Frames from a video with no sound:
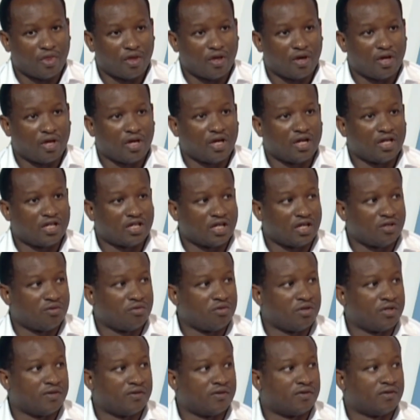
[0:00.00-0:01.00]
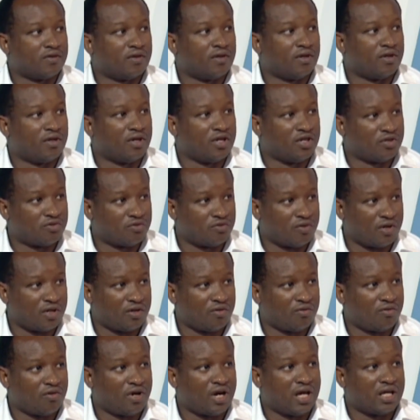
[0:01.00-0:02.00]
any child who is insured,
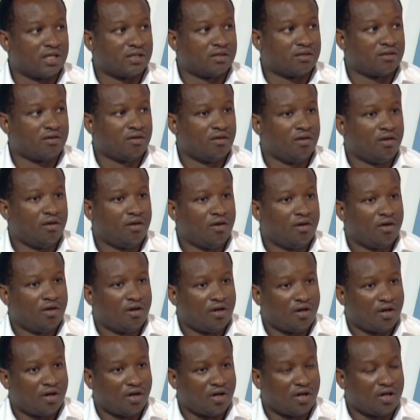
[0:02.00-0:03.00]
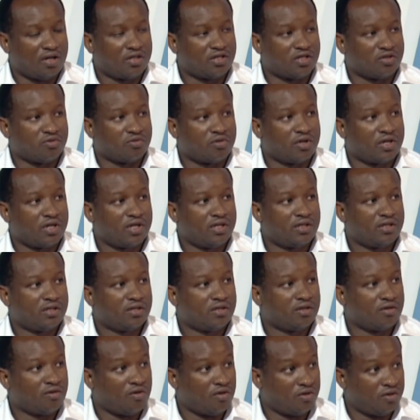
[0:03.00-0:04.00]
who has health
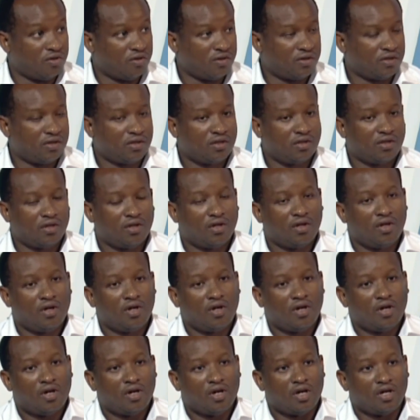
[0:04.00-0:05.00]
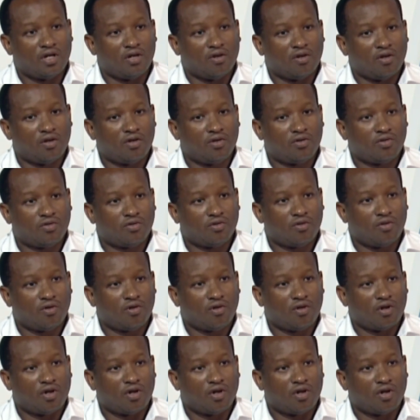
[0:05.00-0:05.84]
insurance or not, and also